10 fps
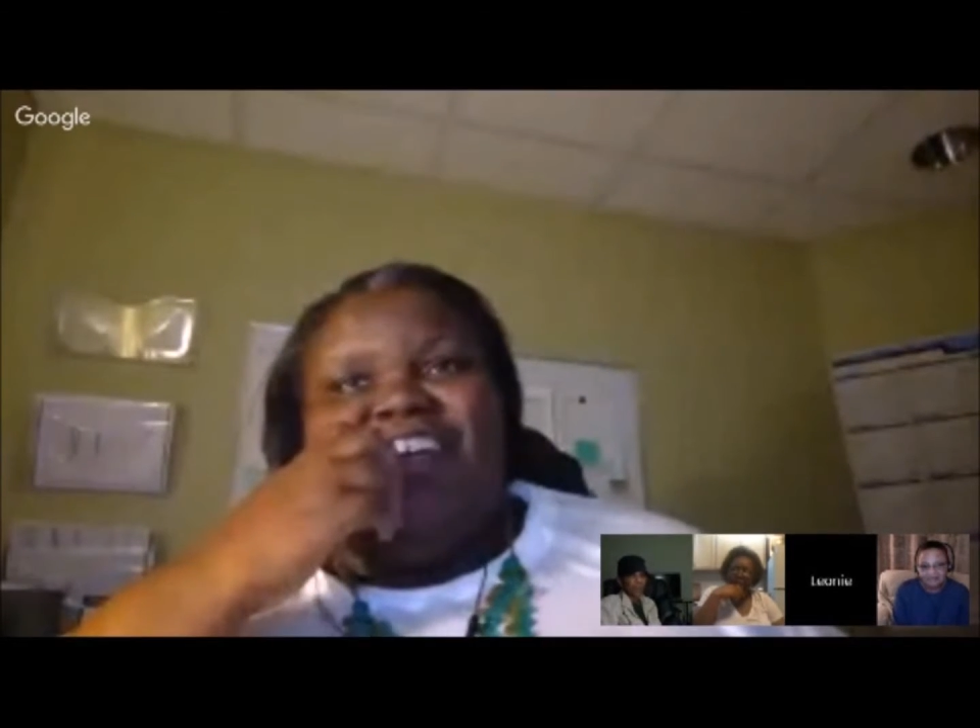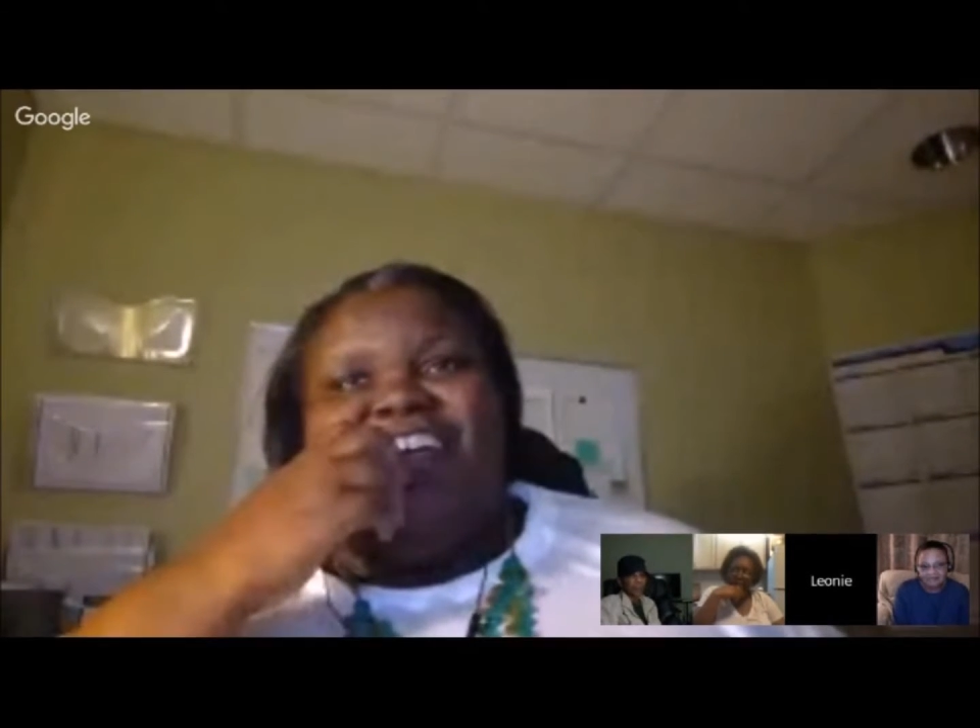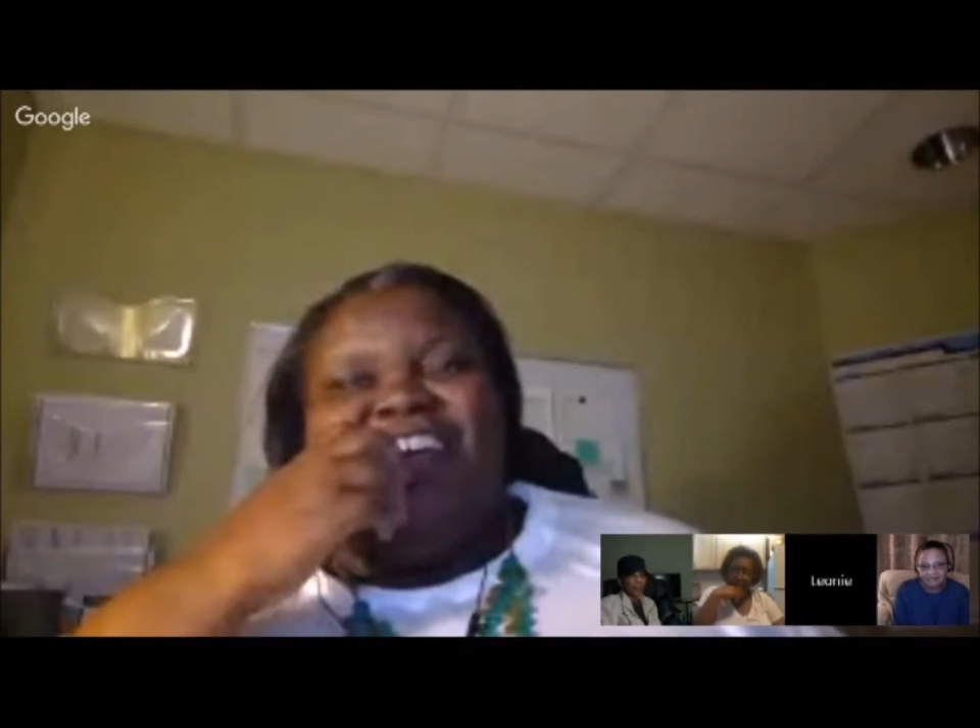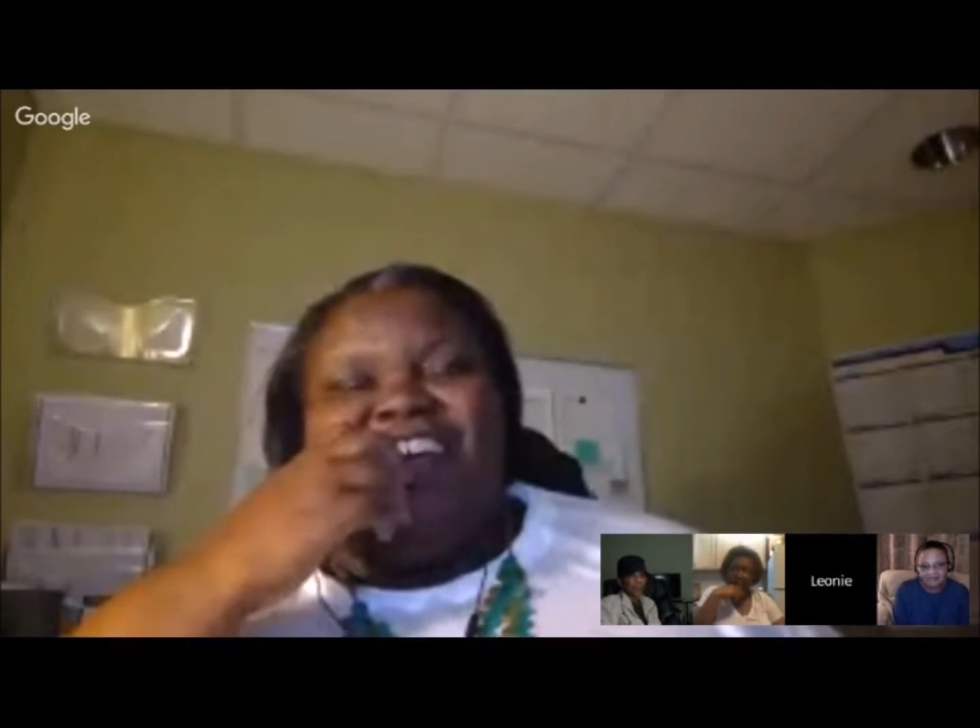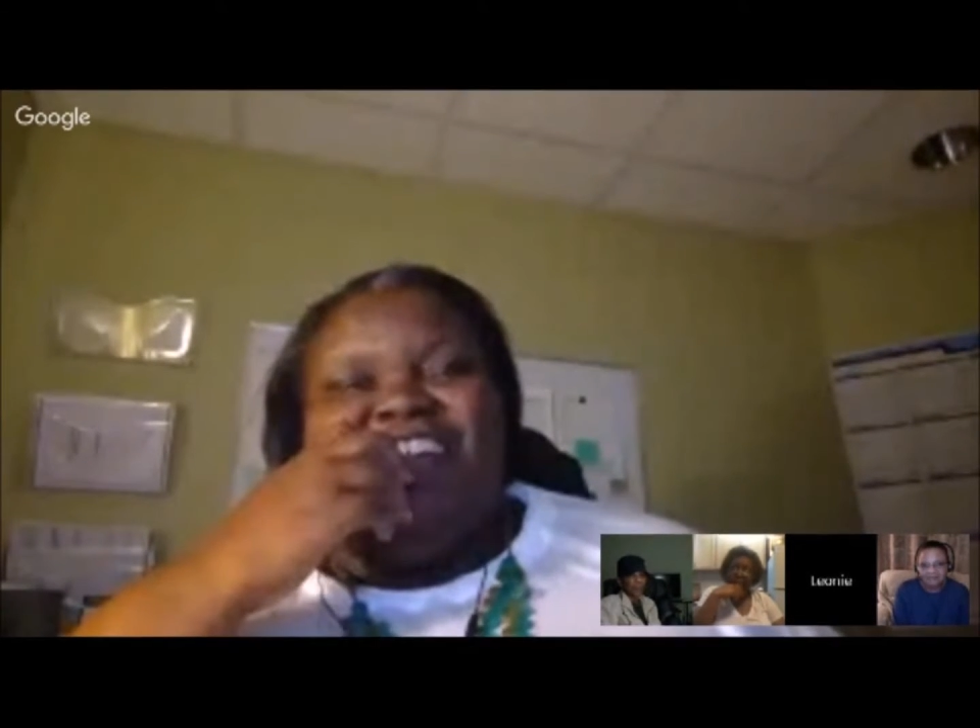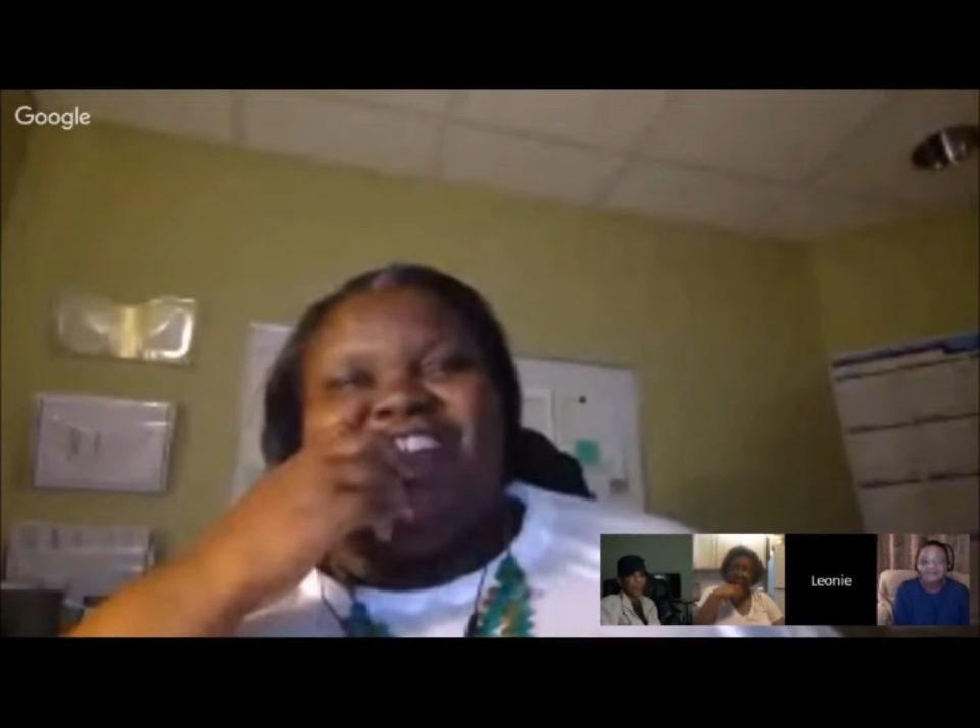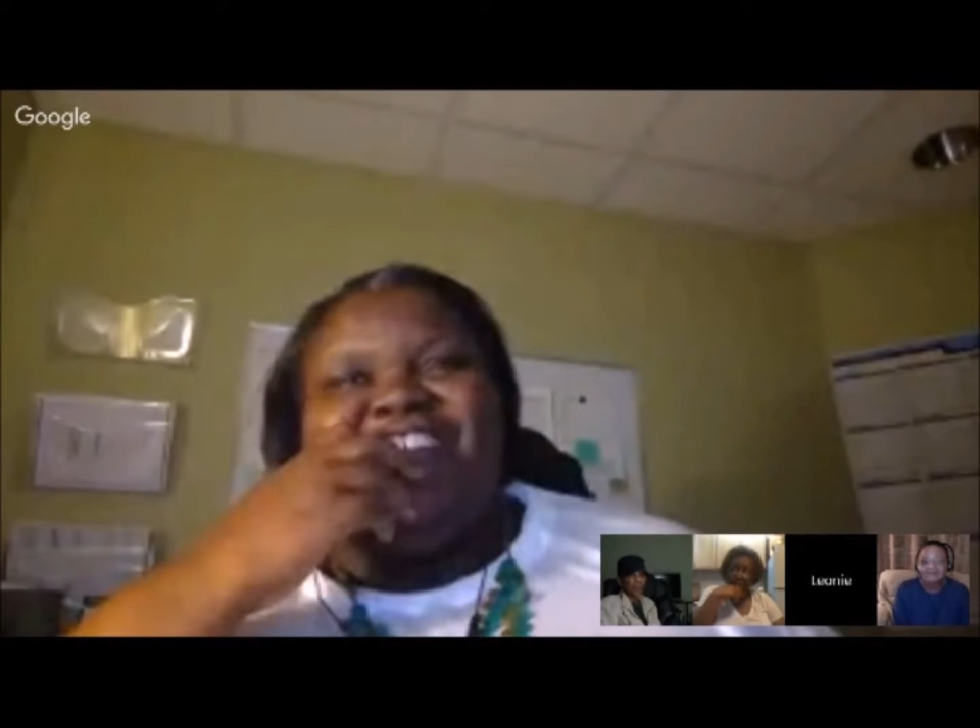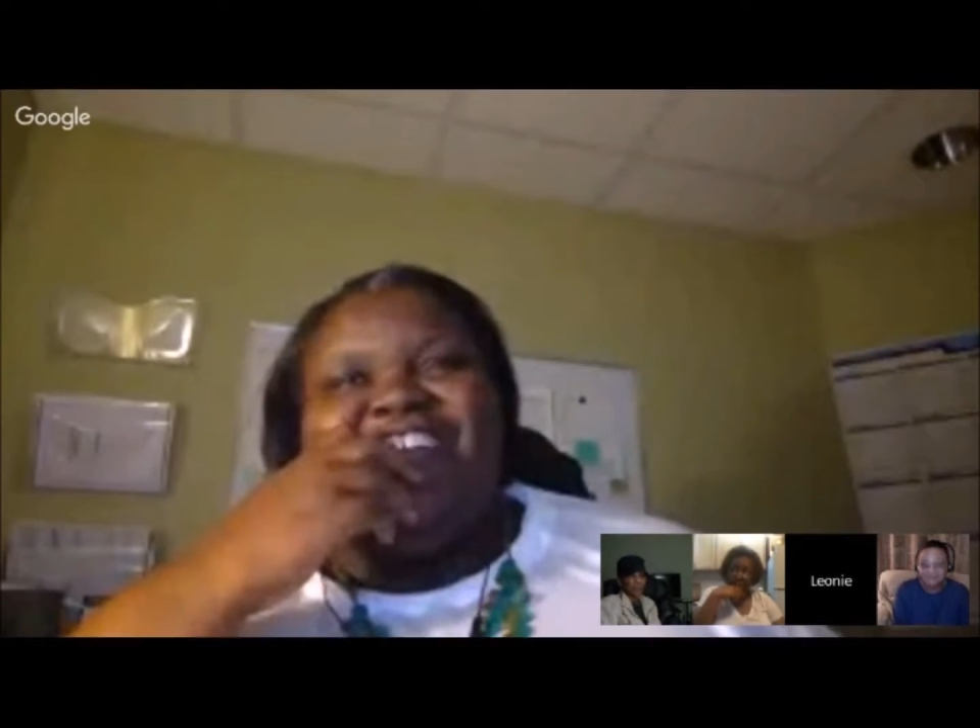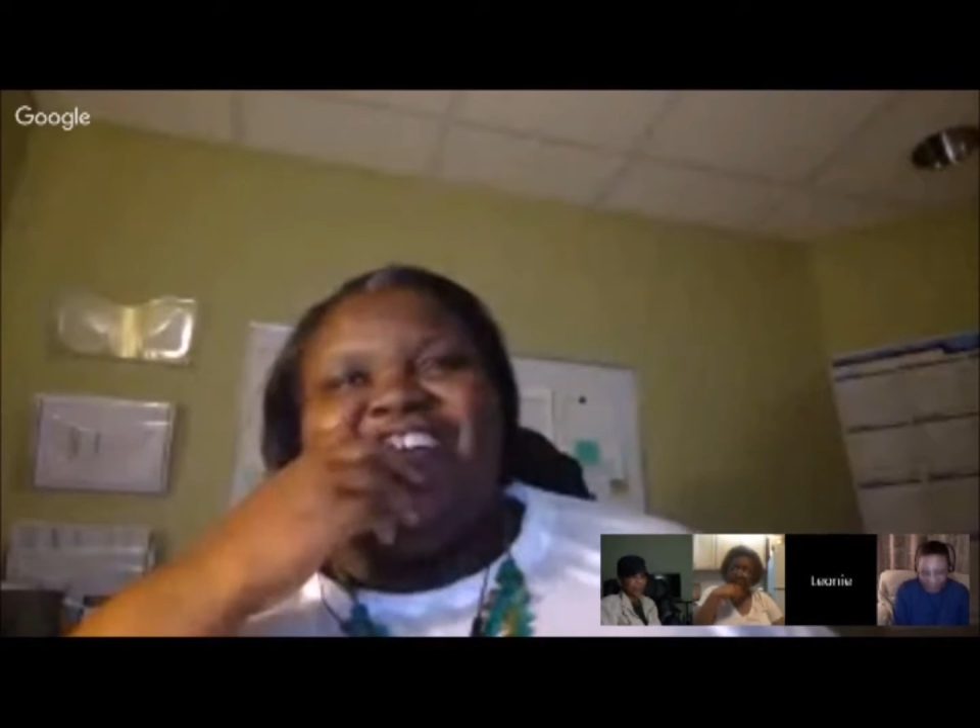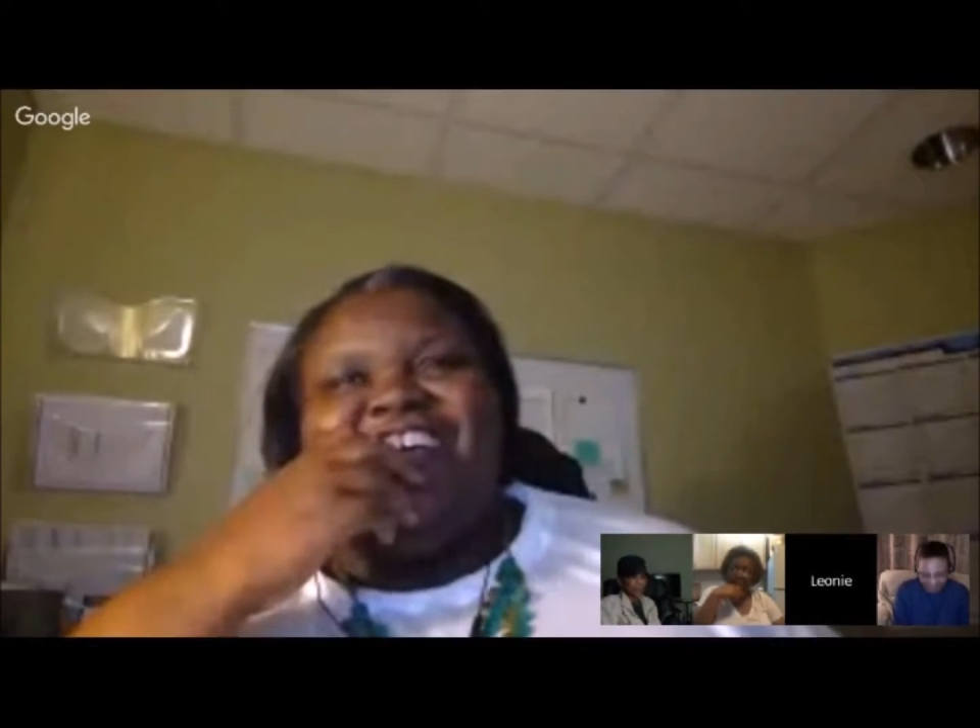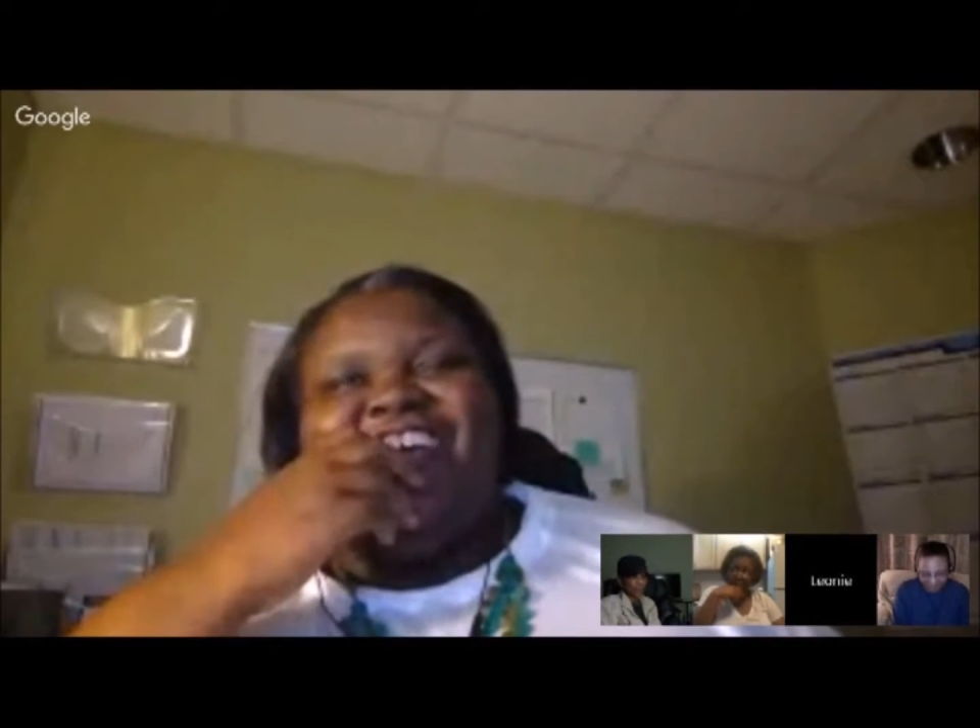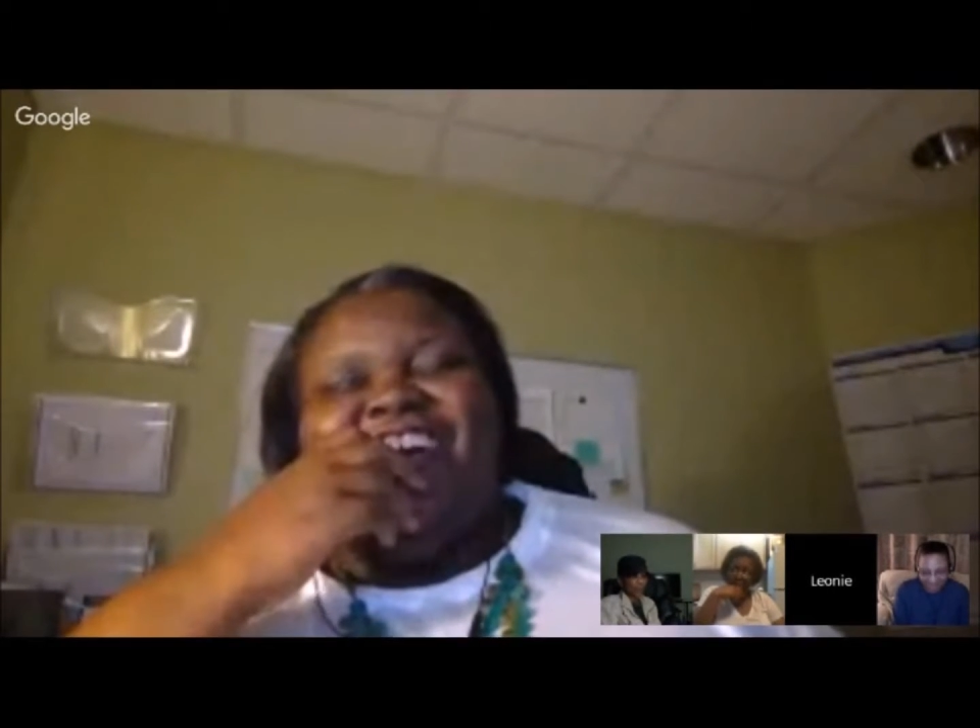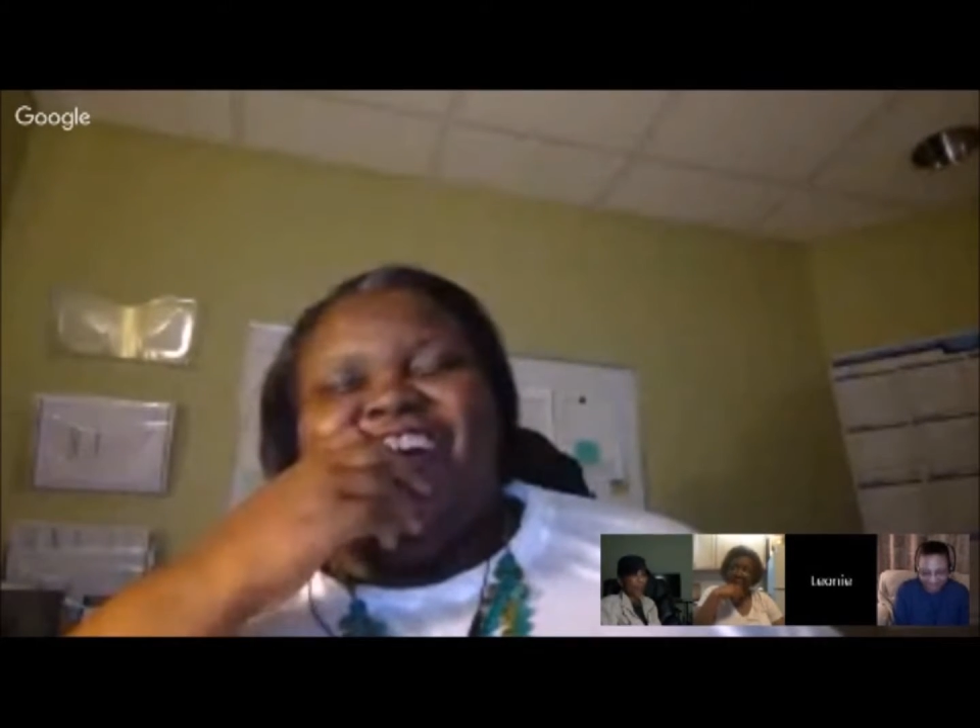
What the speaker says: and and